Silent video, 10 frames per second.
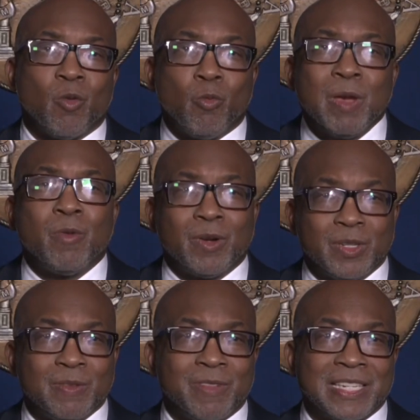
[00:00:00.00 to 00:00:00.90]
We want
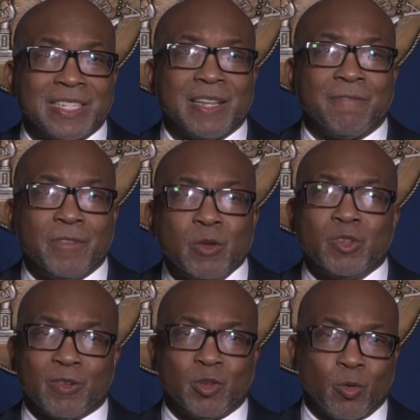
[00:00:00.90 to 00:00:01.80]
to invest in the
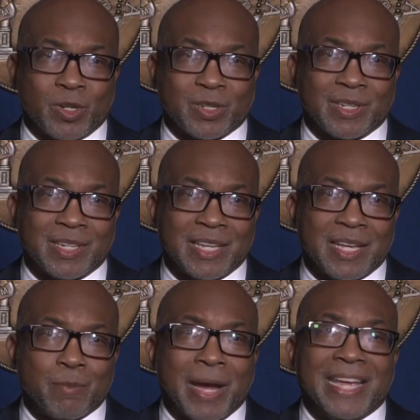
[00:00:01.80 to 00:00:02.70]
future of Georgia
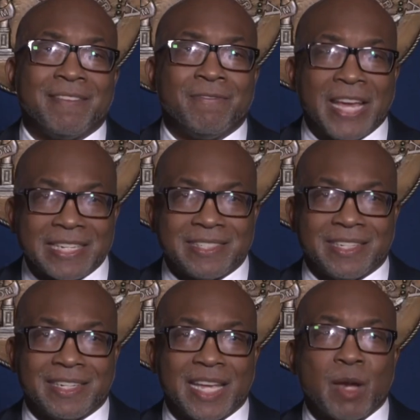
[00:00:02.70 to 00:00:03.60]
by
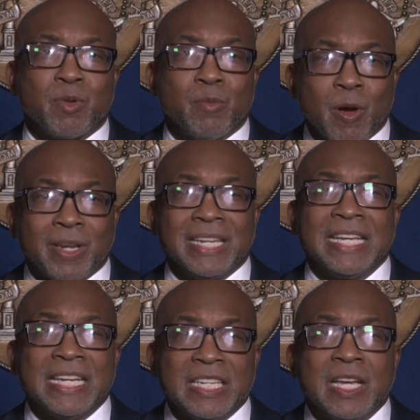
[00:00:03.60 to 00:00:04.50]
investing and promoting
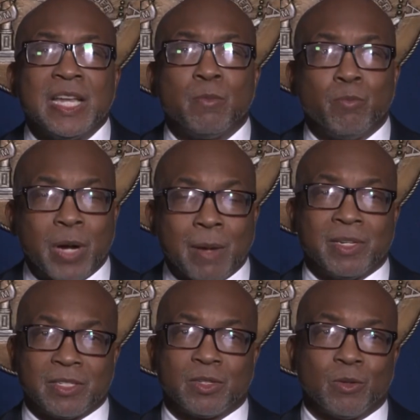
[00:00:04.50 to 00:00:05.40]
good
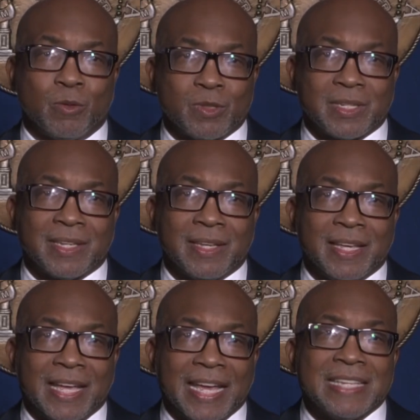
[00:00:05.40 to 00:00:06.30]
public schools
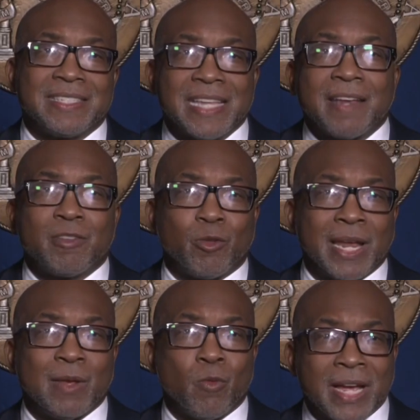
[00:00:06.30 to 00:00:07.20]
instead of
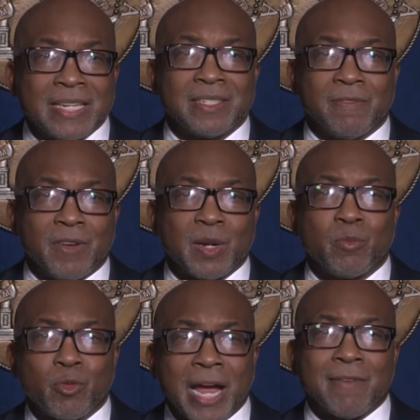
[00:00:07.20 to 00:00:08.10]
creating ways to fund
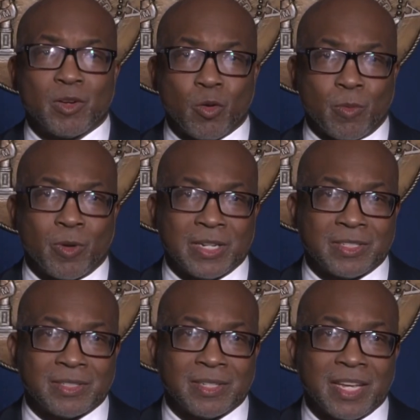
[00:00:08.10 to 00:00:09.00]
private
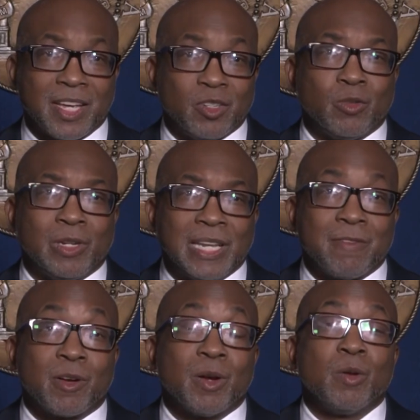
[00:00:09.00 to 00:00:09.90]
corporations to
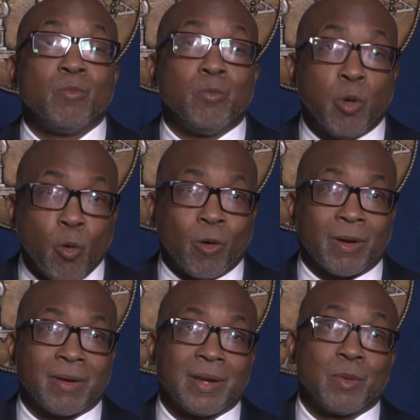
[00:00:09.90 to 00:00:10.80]
deliver
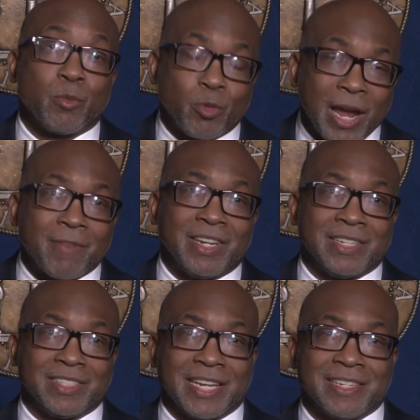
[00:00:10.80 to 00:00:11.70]
poor private
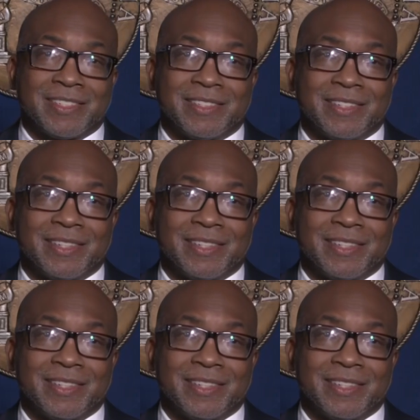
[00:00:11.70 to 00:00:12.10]
education.